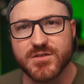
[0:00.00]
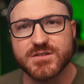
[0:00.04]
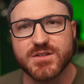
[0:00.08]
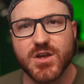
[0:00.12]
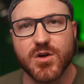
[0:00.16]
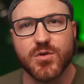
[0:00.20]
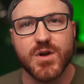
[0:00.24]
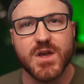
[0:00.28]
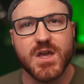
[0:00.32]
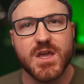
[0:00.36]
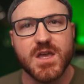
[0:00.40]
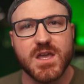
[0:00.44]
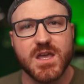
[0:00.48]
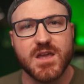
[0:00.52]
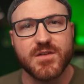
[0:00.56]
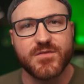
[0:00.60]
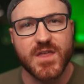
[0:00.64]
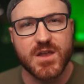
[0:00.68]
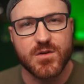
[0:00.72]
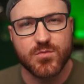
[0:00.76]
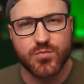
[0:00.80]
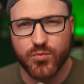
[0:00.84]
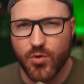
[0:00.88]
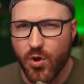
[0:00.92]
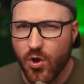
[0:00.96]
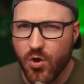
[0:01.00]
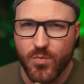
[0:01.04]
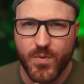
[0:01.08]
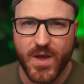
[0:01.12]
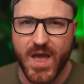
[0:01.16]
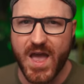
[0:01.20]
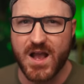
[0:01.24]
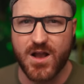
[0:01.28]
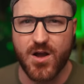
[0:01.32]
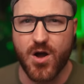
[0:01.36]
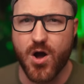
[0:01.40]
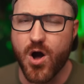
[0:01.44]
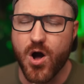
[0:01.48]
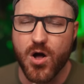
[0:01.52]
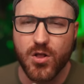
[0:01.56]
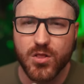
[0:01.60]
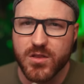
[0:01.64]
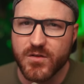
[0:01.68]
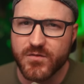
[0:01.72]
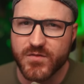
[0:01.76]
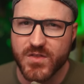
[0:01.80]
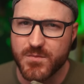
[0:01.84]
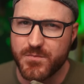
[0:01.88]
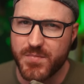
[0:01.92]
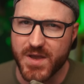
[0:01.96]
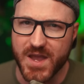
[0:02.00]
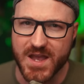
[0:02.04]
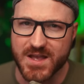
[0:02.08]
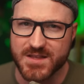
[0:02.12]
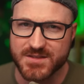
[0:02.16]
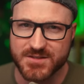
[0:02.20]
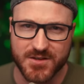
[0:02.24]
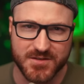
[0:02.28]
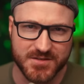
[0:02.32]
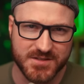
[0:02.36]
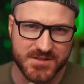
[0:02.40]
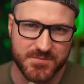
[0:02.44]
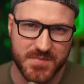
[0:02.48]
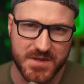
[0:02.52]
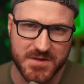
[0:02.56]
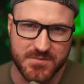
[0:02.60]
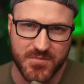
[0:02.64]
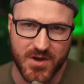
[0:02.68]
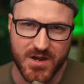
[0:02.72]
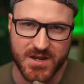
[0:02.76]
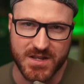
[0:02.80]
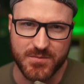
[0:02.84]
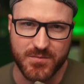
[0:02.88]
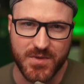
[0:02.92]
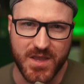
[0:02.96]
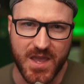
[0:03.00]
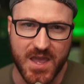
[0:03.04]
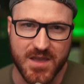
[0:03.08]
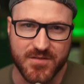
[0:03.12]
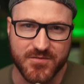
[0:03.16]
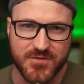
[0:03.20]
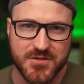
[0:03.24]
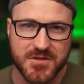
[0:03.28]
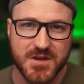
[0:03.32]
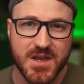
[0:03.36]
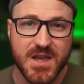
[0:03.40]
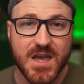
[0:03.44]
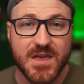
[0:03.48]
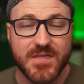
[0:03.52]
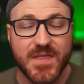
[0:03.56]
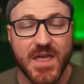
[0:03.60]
So if they roll back all of the bans on spinbotting behavior,